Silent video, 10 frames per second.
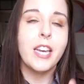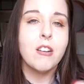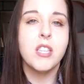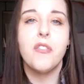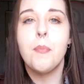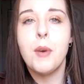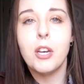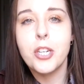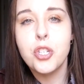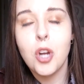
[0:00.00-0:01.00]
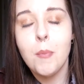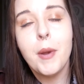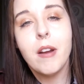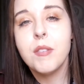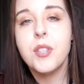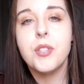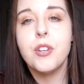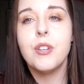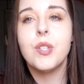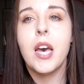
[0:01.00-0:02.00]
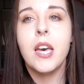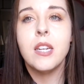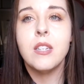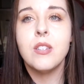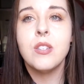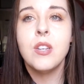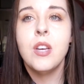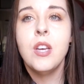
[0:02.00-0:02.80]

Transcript: get yourself a good sharp pair of scissors and